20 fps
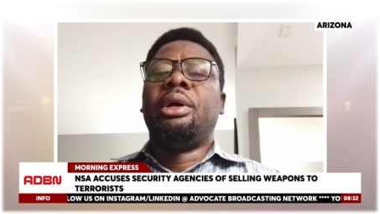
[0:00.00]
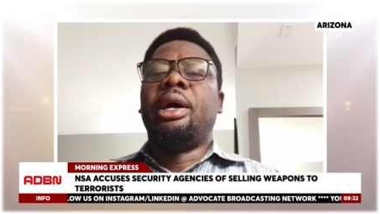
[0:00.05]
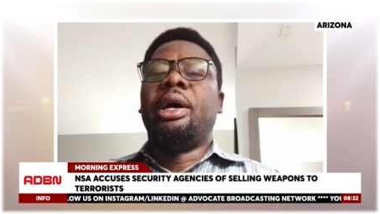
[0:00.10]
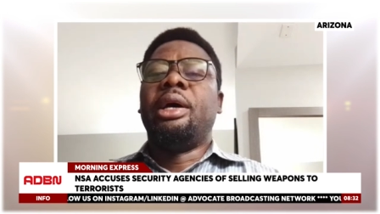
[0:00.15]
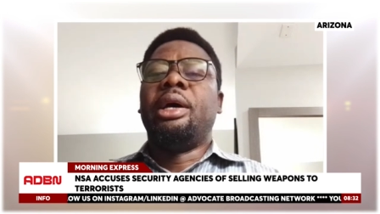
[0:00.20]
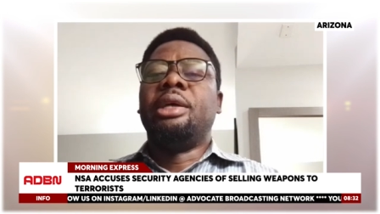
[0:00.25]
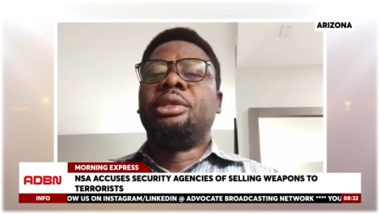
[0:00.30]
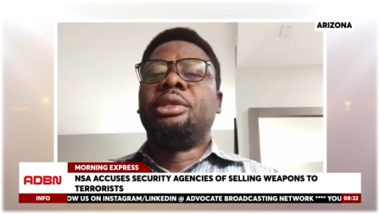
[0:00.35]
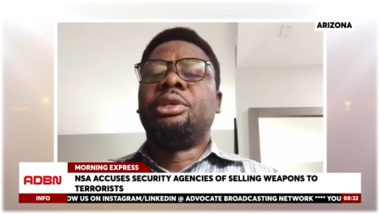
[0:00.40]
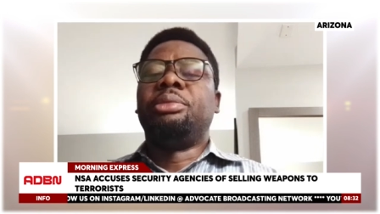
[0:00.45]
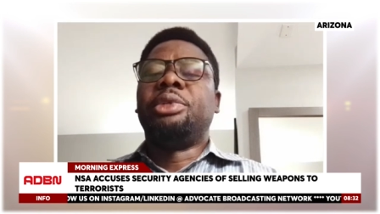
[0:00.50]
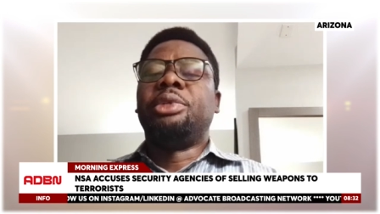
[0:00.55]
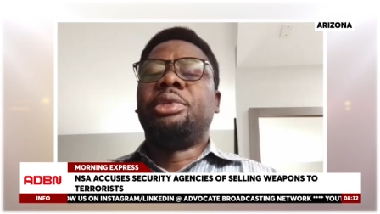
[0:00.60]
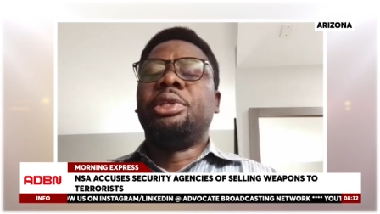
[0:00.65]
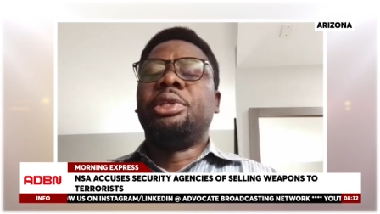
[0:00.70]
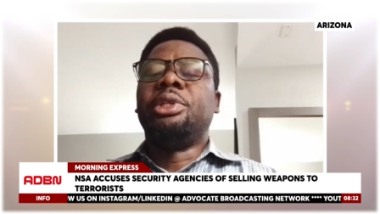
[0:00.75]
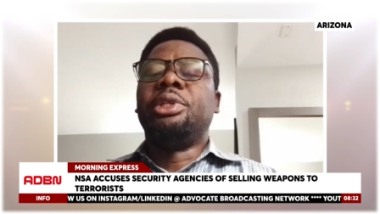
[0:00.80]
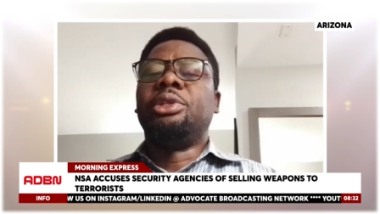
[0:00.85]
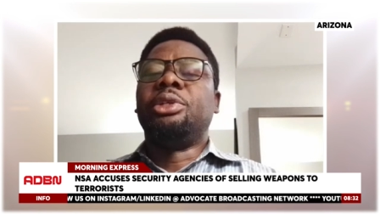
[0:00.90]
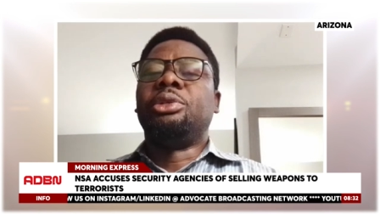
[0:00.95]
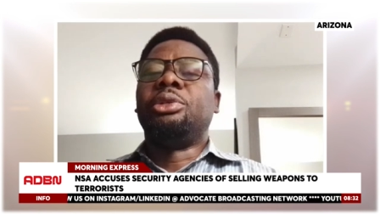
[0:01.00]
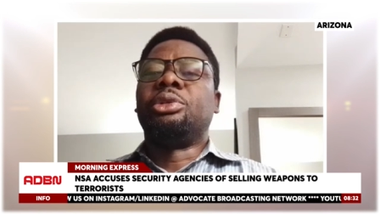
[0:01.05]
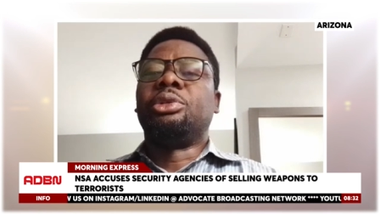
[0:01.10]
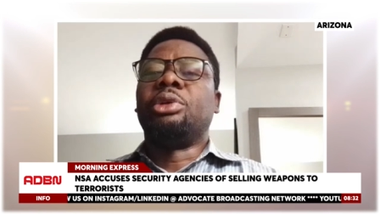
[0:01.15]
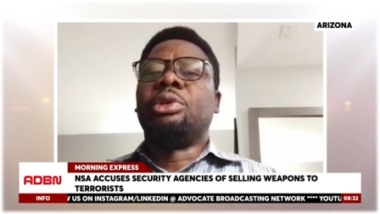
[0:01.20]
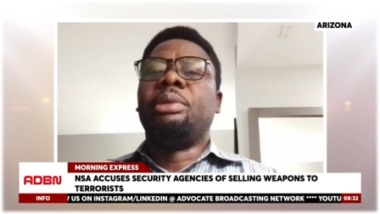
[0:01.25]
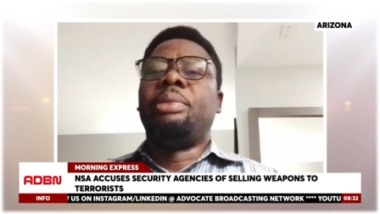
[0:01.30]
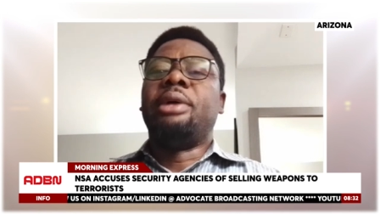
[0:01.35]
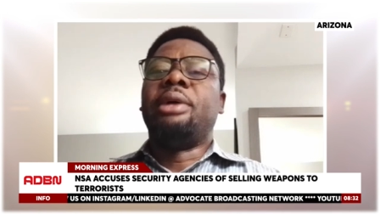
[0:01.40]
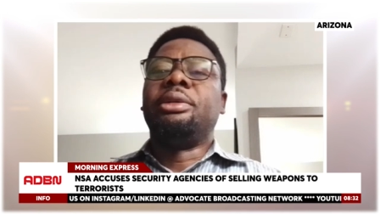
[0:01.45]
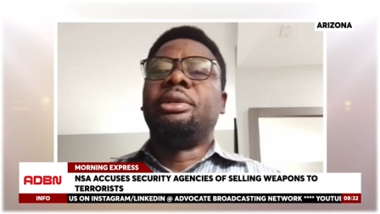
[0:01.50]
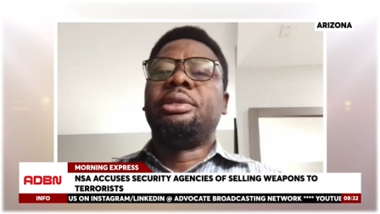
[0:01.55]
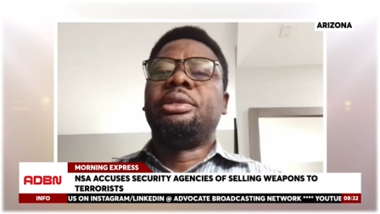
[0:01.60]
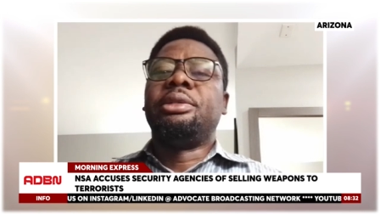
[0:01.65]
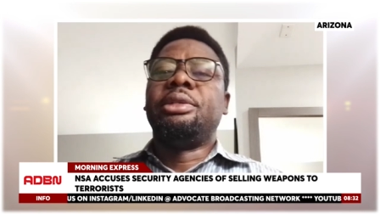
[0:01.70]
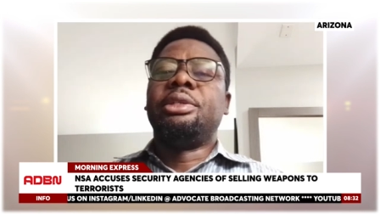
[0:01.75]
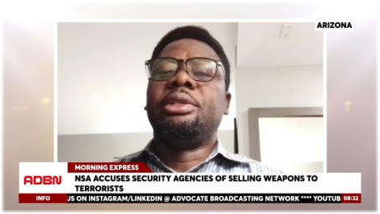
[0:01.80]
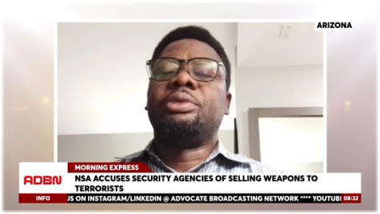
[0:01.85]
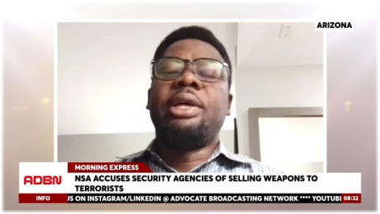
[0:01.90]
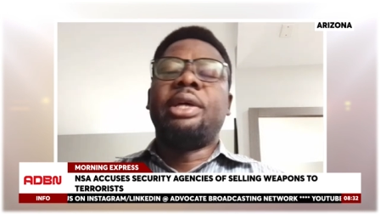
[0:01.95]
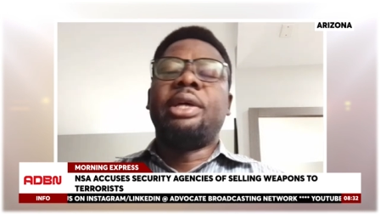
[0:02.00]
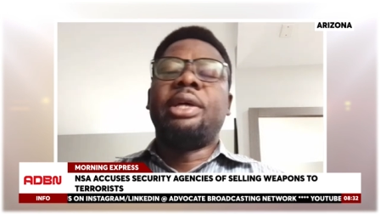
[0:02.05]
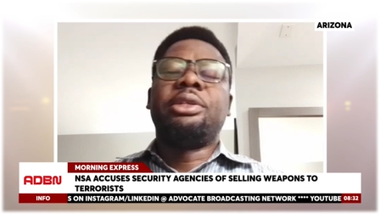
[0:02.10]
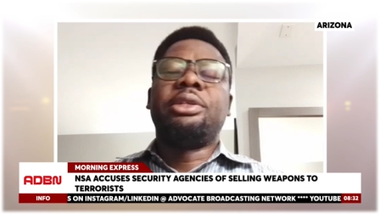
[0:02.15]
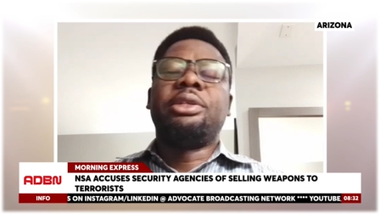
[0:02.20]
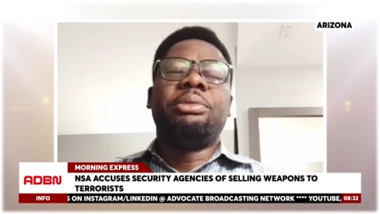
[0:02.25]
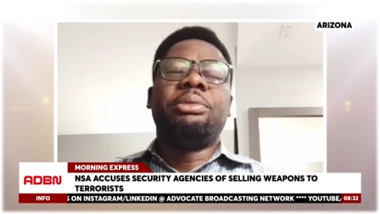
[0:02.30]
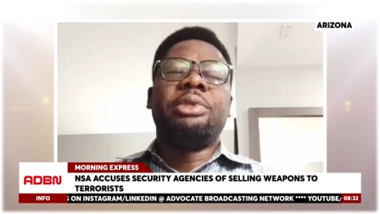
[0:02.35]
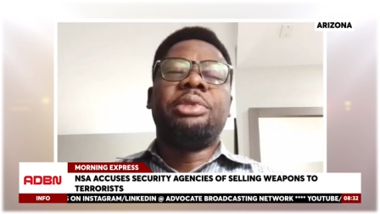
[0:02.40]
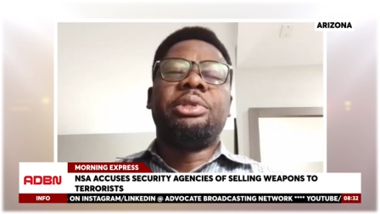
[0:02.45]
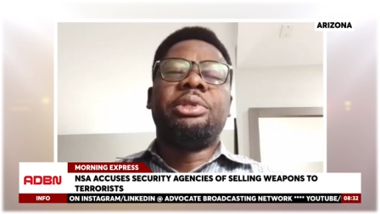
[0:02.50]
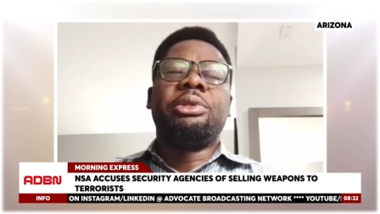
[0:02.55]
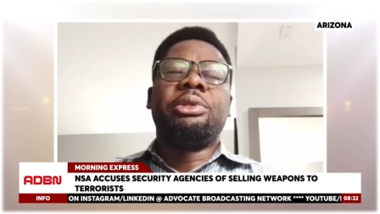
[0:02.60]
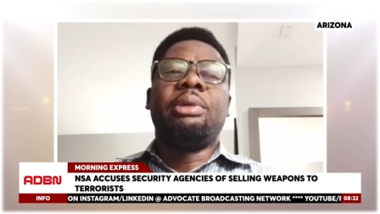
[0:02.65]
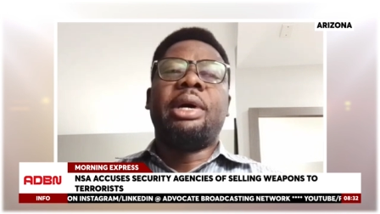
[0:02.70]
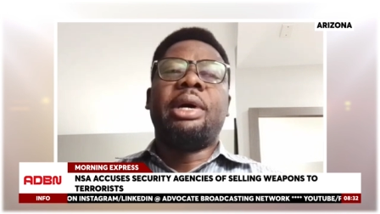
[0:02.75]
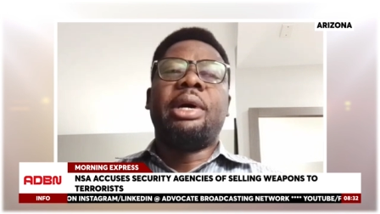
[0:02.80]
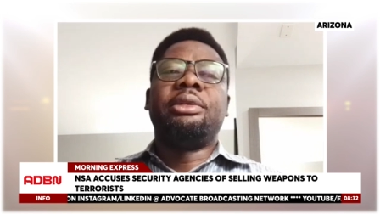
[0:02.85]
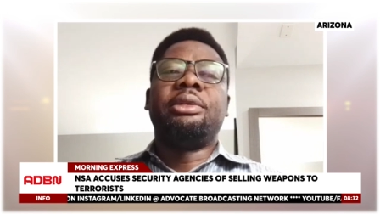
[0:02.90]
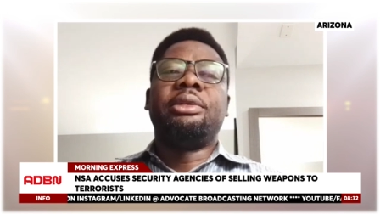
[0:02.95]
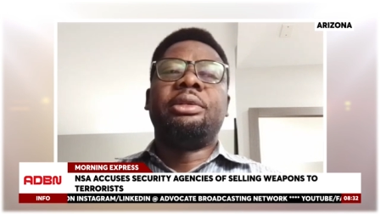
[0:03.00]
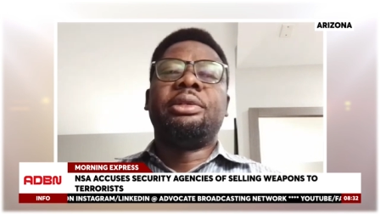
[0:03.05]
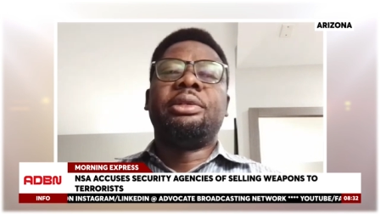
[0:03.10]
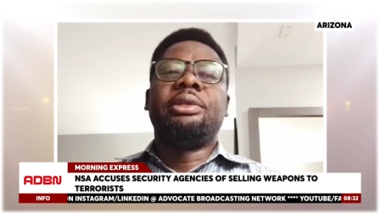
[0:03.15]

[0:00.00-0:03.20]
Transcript: Uh, something to talk about. It's quite something to talk about.